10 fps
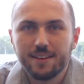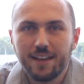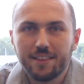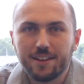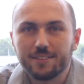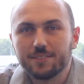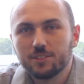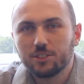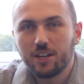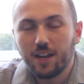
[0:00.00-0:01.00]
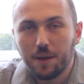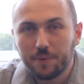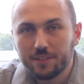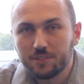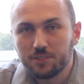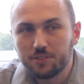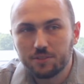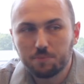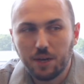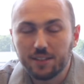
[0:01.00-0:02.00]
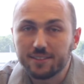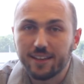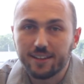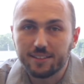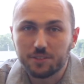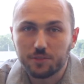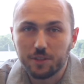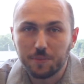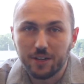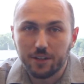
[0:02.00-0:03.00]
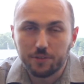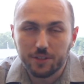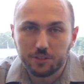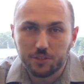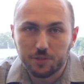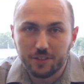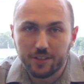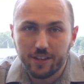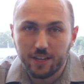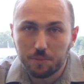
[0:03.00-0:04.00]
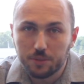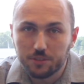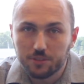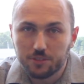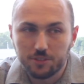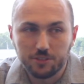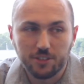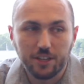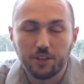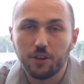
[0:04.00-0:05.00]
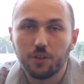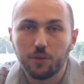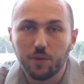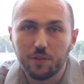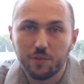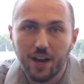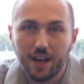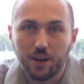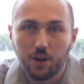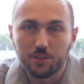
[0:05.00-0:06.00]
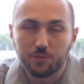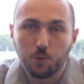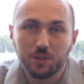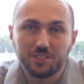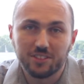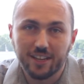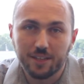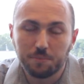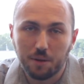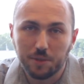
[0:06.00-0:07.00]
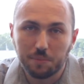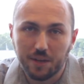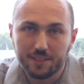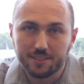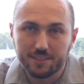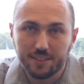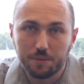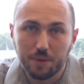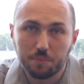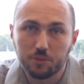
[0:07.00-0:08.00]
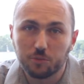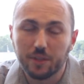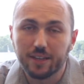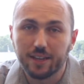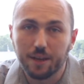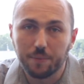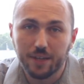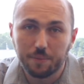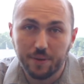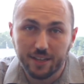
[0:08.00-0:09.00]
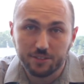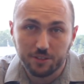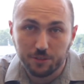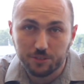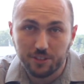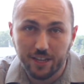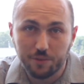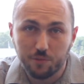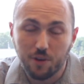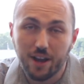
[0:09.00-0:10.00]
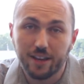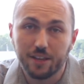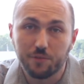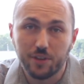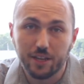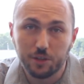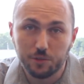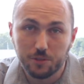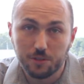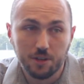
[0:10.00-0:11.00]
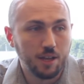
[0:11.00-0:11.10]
Hey there, Sean Hopkins, policy analyst for the American Registry for Internet Numbers. Just letting you know that we've got our 42nd public policy and members meeting coming up next Thursday and Friday in Vancouver.